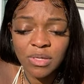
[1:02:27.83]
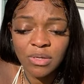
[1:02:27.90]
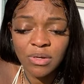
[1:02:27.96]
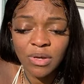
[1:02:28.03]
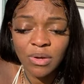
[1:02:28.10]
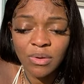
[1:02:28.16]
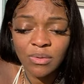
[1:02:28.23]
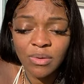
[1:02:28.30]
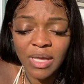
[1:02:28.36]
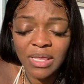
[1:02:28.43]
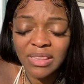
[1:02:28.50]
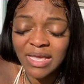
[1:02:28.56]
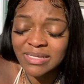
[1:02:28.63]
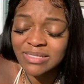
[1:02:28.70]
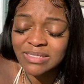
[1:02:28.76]
you know,
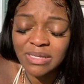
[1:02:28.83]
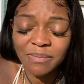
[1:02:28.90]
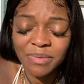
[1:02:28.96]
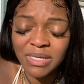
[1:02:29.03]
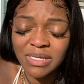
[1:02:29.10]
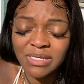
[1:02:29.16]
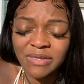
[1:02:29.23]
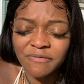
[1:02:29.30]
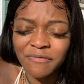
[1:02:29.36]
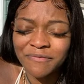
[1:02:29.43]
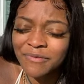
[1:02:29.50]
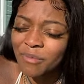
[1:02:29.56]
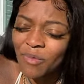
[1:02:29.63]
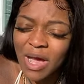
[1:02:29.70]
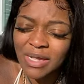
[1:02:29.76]
and that's completely
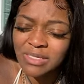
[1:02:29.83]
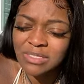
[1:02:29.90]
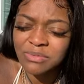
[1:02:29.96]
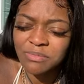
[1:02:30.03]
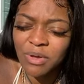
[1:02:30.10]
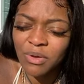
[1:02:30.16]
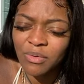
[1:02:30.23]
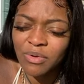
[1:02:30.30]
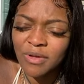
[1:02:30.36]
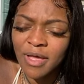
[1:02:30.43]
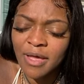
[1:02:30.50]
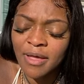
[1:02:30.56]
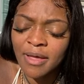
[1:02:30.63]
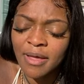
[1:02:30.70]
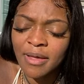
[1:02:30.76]
different from white smoke.
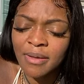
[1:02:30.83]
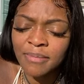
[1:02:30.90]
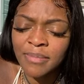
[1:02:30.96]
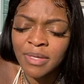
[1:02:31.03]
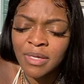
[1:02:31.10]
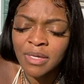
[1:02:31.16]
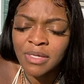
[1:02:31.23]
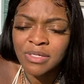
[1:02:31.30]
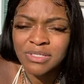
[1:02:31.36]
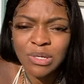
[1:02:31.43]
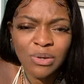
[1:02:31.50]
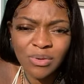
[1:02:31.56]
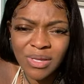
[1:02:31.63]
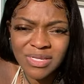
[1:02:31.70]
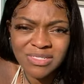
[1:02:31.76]

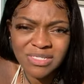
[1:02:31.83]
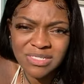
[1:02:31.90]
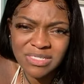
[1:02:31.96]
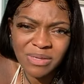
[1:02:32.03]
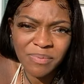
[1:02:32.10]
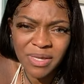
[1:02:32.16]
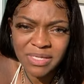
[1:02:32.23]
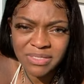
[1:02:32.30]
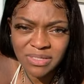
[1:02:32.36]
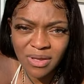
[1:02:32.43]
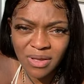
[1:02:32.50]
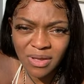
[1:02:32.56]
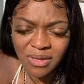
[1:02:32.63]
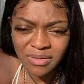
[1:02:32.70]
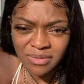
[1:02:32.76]
So it just depends
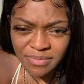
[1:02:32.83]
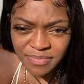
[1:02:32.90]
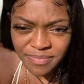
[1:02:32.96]
on.